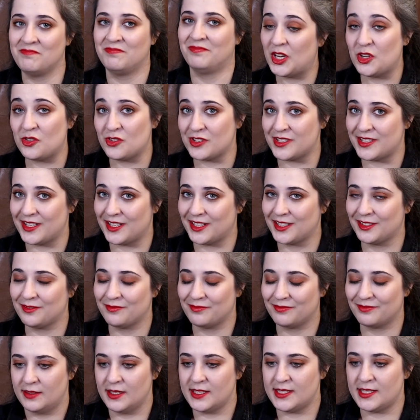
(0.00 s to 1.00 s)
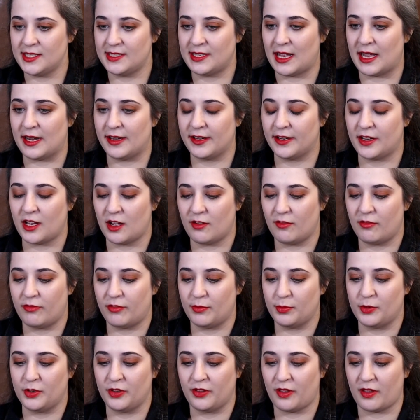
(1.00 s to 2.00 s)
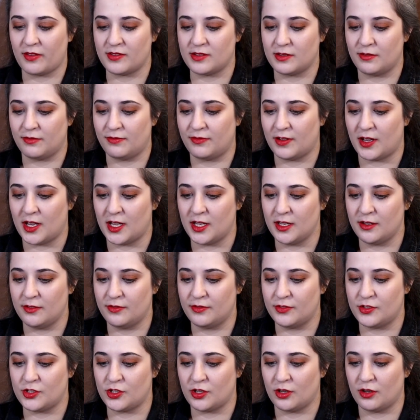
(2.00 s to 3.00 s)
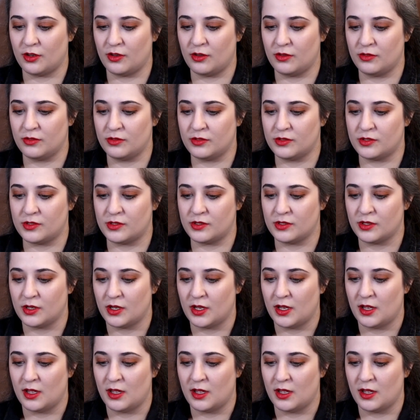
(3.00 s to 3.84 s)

Interesting. This Italian cover from 2005 chose